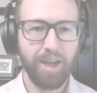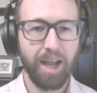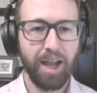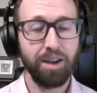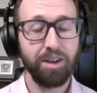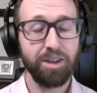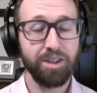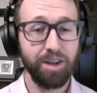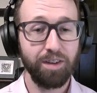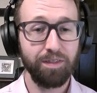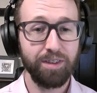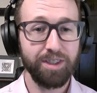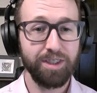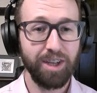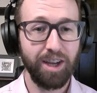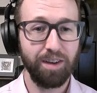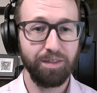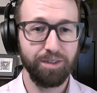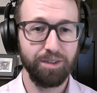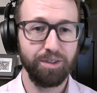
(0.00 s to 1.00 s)
Hello, it's lovely
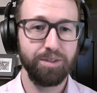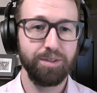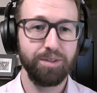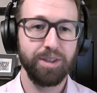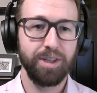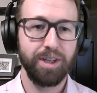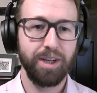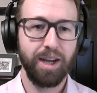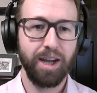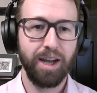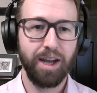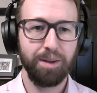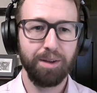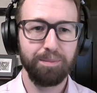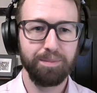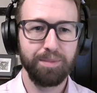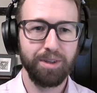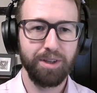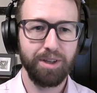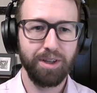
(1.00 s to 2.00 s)
to have you.
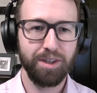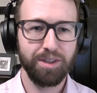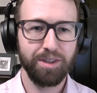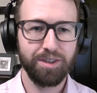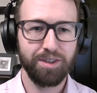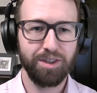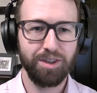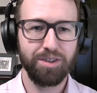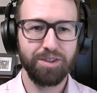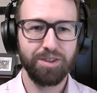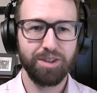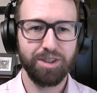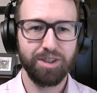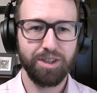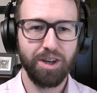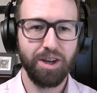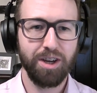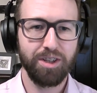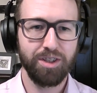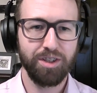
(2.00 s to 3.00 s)
So, to
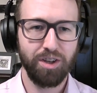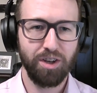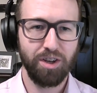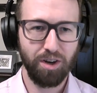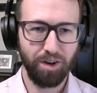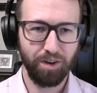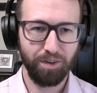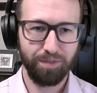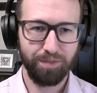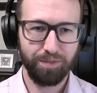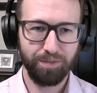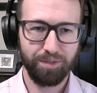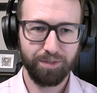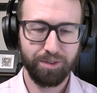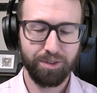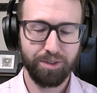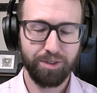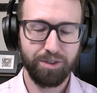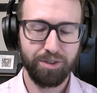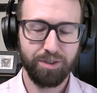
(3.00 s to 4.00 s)
start us off,
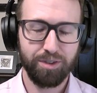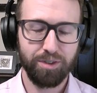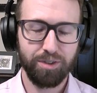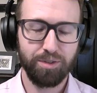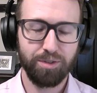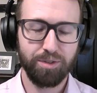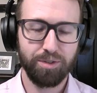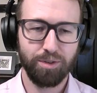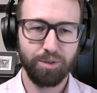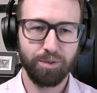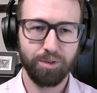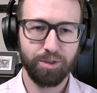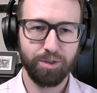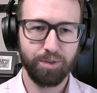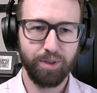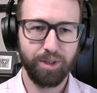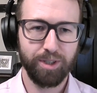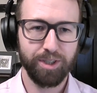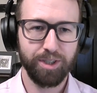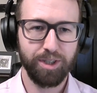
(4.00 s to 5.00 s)
could you talk
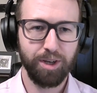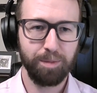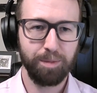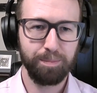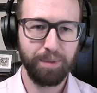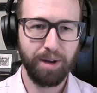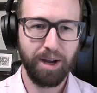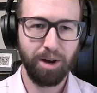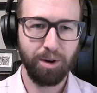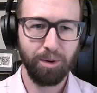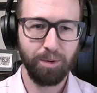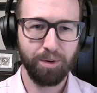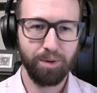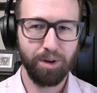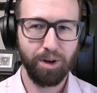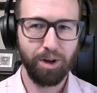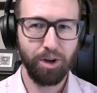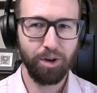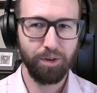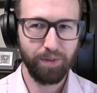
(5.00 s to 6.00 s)
to us about
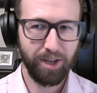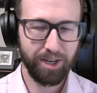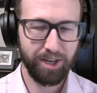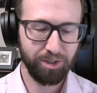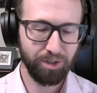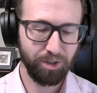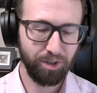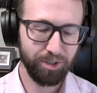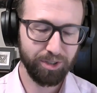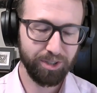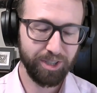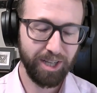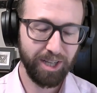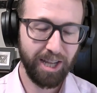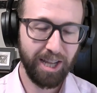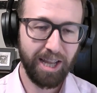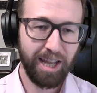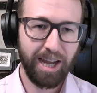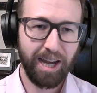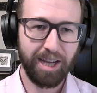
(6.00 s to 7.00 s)
overhead cost?
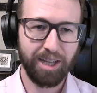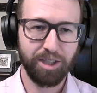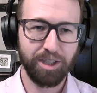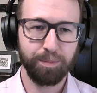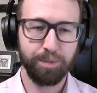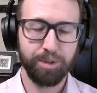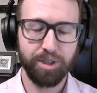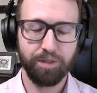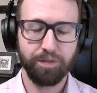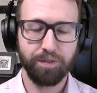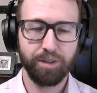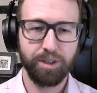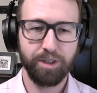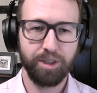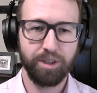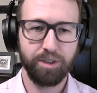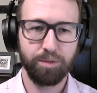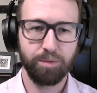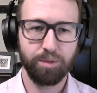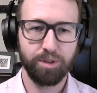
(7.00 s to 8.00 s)
And
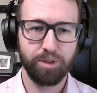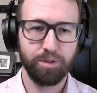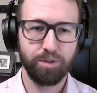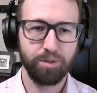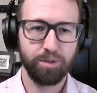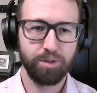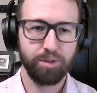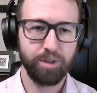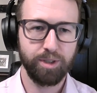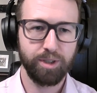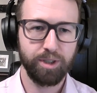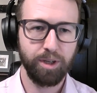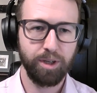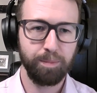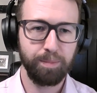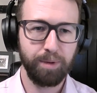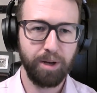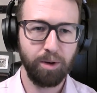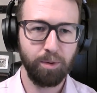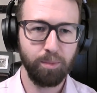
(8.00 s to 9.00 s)
specifically, do you want to talk to us
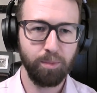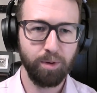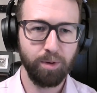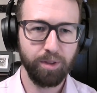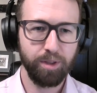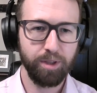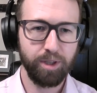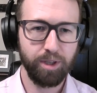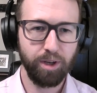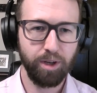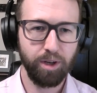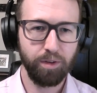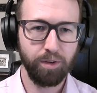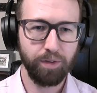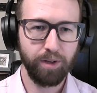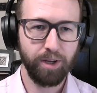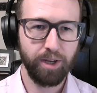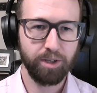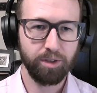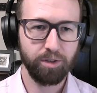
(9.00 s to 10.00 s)
about what the
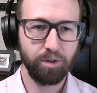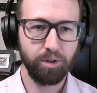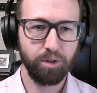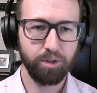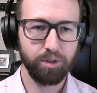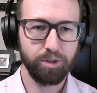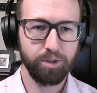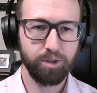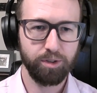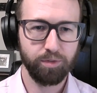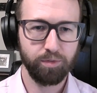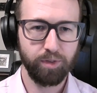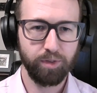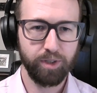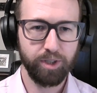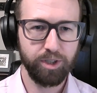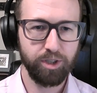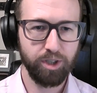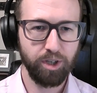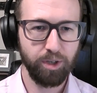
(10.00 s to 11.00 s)
overhead cost
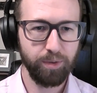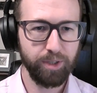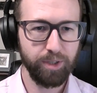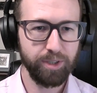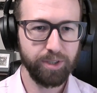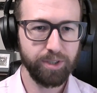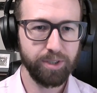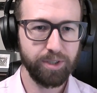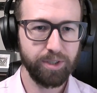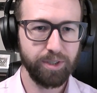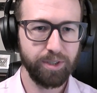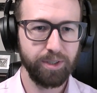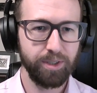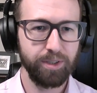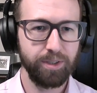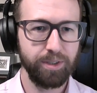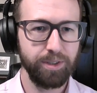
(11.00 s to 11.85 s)
ratio is?